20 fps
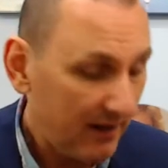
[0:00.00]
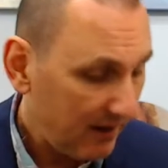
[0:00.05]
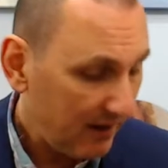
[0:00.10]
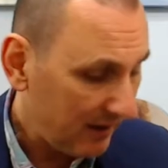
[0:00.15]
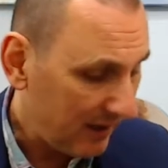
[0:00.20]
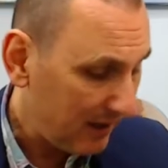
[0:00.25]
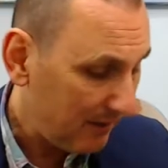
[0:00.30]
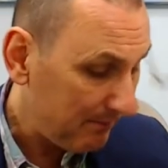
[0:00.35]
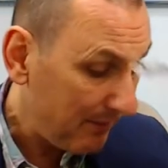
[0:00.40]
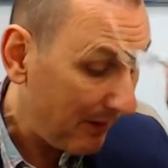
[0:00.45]

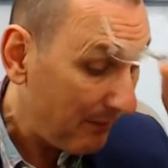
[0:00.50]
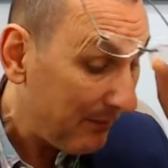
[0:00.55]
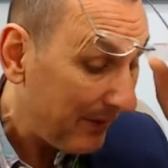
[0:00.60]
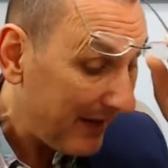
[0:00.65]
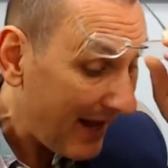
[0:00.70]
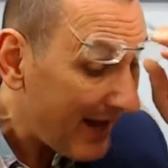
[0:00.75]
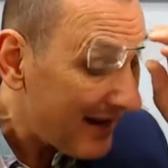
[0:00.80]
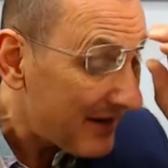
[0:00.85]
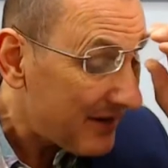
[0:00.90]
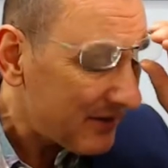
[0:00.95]
But we
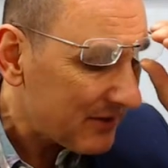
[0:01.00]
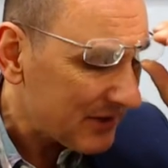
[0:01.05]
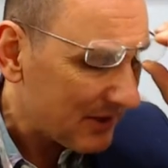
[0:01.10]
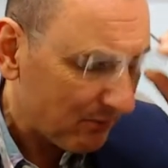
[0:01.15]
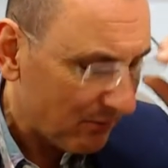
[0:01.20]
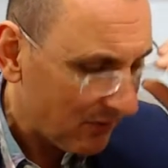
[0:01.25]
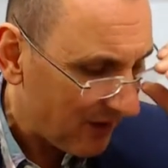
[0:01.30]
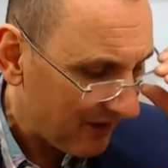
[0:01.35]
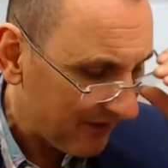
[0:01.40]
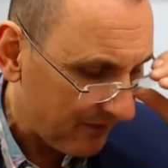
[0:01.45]
can do
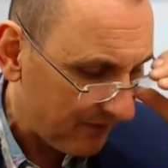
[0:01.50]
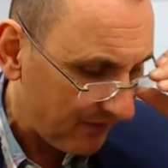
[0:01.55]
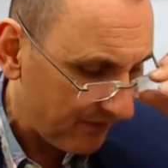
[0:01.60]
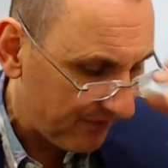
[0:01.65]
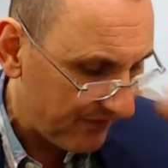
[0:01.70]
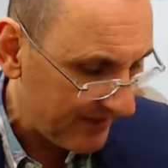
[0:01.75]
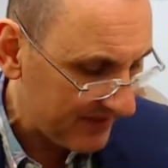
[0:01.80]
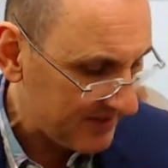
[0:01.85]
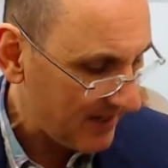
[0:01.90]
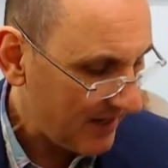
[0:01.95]
some wonderful
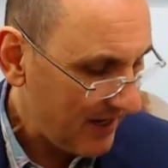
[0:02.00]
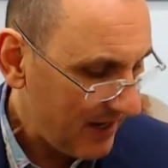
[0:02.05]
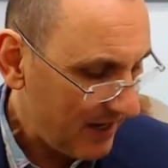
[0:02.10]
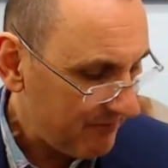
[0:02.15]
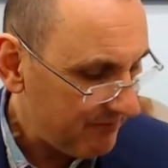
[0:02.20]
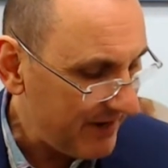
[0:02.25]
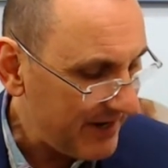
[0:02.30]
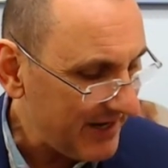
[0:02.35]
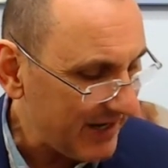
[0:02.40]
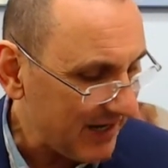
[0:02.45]
things.
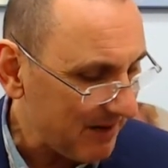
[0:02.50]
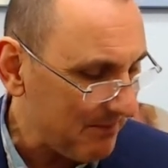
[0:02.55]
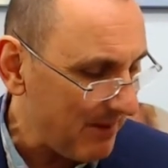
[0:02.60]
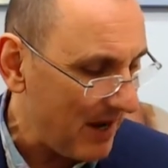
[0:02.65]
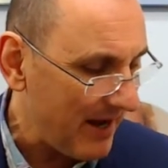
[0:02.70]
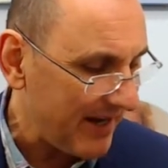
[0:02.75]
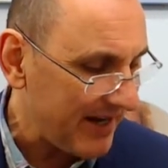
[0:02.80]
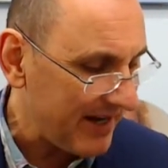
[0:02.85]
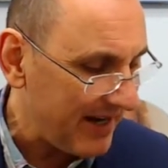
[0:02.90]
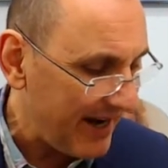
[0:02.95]
Riding a
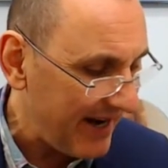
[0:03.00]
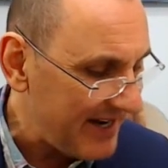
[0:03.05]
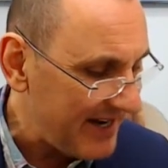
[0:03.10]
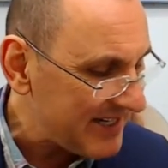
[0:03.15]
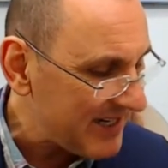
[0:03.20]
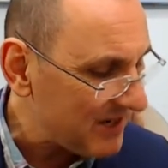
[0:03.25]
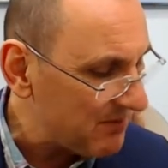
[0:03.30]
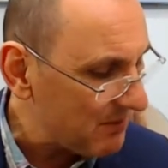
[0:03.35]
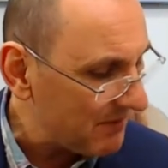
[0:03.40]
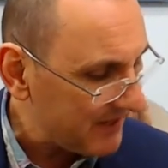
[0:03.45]
bike and
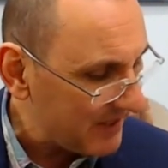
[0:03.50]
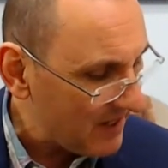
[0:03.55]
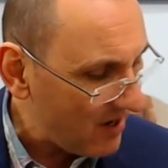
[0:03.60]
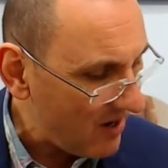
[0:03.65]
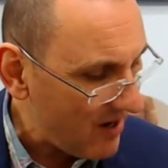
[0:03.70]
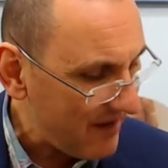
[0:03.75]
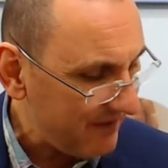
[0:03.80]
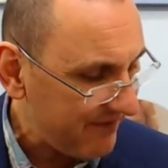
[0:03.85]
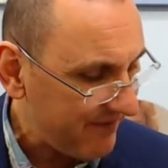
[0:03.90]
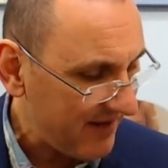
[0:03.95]
eating with a
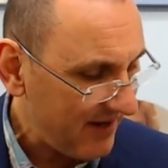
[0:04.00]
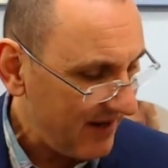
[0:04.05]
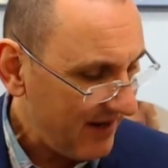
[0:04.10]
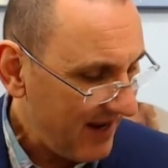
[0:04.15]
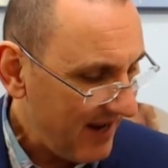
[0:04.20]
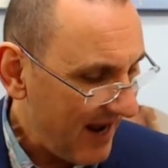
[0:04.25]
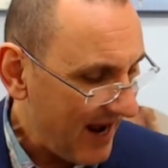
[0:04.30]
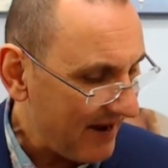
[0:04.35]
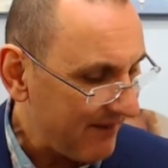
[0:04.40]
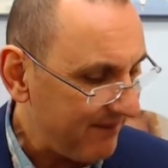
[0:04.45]
knife
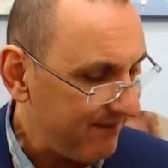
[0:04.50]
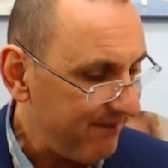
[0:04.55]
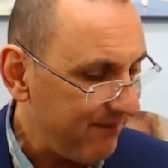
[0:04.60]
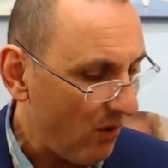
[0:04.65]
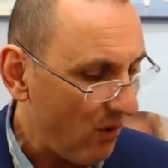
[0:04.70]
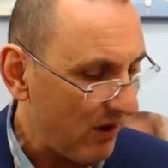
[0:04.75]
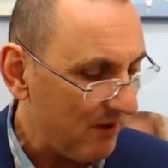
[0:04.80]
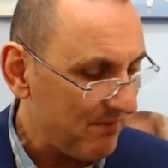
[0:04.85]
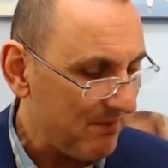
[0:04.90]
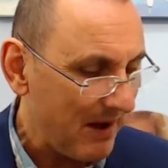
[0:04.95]
and
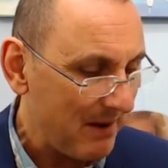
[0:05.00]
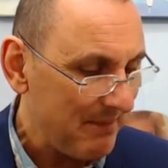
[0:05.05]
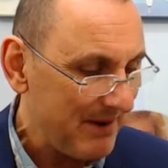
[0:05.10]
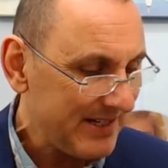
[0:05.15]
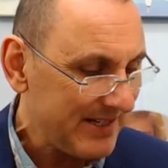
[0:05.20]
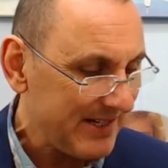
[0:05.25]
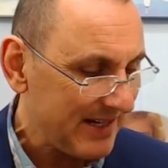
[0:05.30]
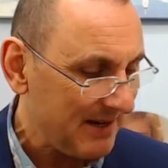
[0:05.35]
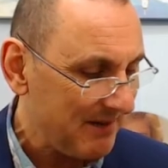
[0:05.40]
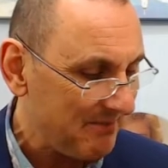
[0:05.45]
fork maybe
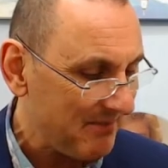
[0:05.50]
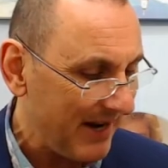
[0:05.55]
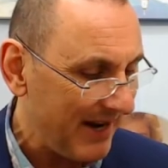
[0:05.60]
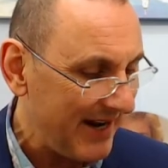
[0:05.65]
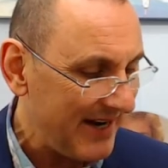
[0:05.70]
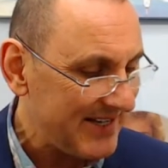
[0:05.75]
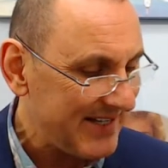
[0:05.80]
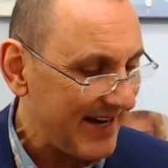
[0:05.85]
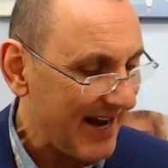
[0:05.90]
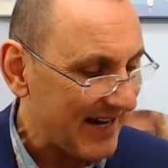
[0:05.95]
seem
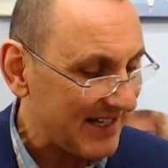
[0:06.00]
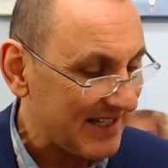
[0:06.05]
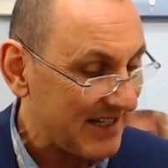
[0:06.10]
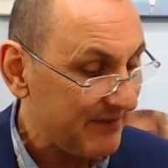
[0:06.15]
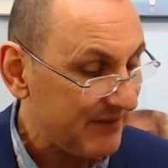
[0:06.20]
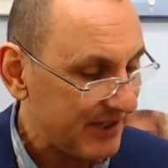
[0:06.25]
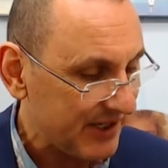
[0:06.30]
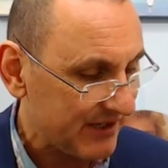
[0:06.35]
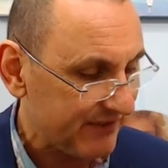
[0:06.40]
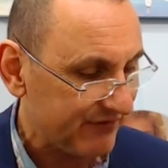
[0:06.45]
easy
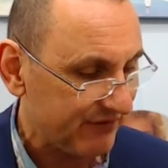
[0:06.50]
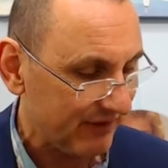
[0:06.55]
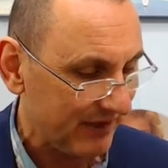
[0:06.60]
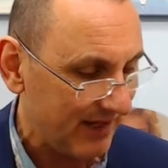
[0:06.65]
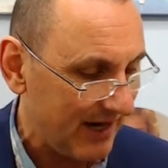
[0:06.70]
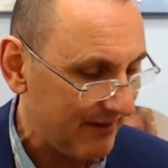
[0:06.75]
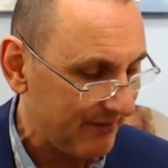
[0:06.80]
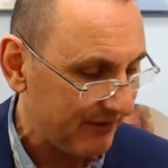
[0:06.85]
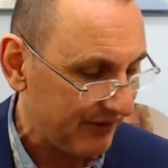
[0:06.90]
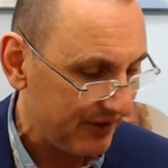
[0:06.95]
activities for an
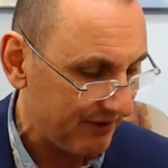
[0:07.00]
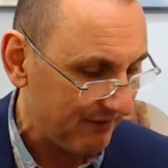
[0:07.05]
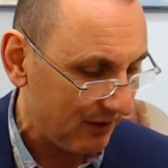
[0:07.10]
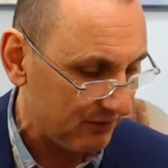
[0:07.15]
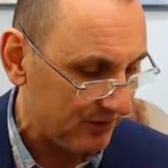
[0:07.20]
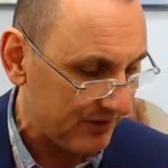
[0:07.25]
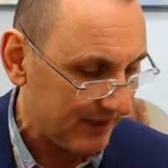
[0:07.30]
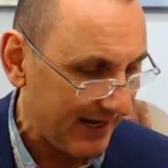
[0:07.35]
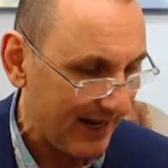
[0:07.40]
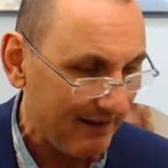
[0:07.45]

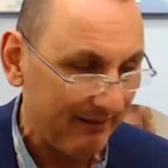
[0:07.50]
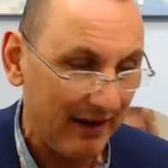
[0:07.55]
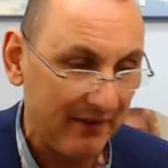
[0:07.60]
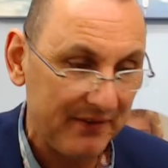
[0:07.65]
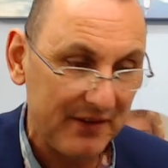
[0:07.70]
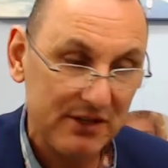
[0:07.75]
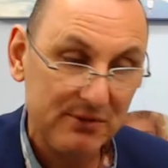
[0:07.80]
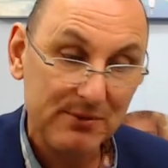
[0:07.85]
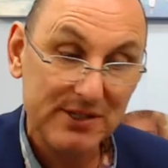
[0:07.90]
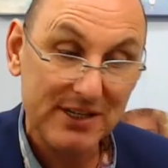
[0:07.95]
11-year-old to carry out.
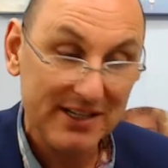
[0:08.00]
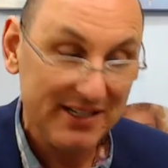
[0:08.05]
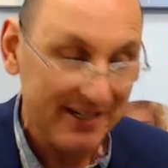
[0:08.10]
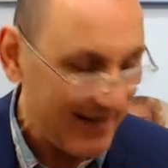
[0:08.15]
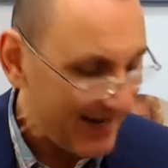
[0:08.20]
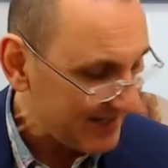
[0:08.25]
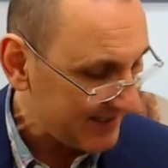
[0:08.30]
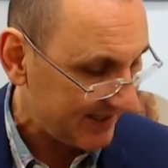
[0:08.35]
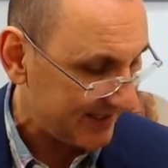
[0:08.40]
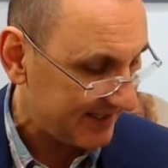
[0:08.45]
This was in
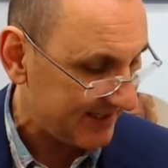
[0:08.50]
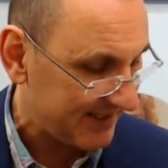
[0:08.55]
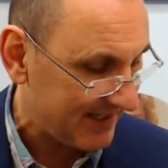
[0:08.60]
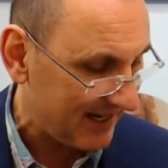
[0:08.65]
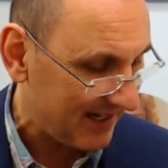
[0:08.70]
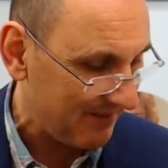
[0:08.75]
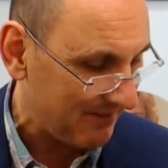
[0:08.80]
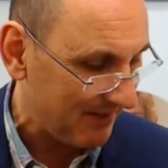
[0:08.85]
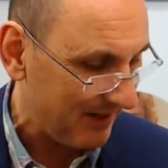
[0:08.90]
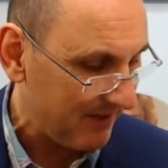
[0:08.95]
yesterday's
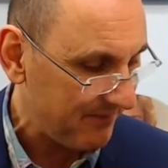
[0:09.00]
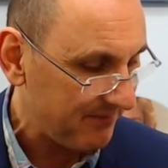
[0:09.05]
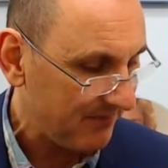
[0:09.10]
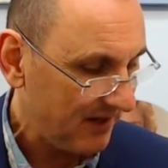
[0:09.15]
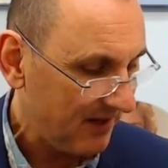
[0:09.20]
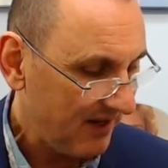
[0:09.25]
Daily Mail.